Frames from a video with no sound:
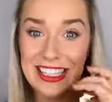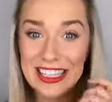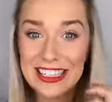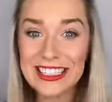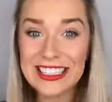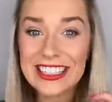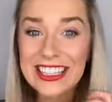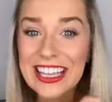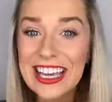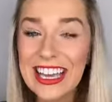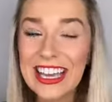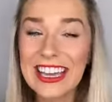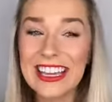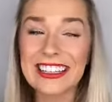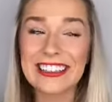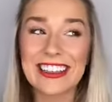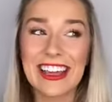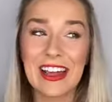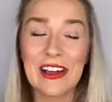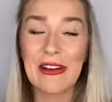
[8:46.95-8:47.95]
This thing
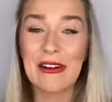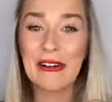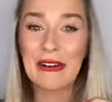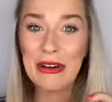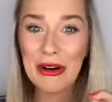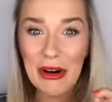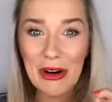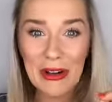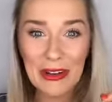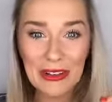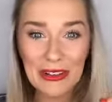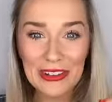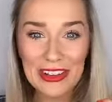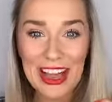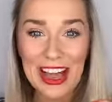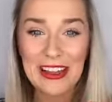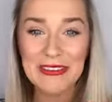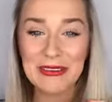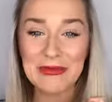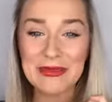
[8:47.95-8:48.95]
is like
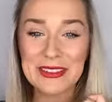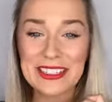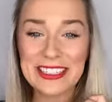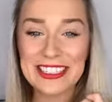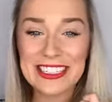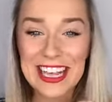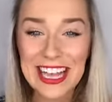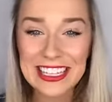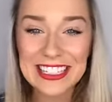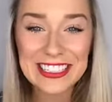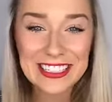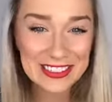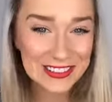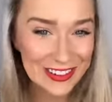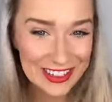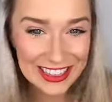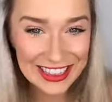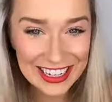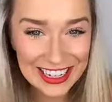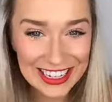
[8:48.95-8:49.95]
gold. I'm obsessed
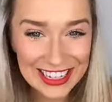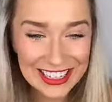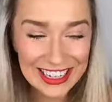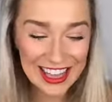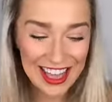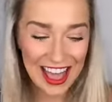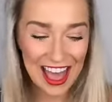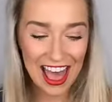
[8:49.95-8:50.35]
with it.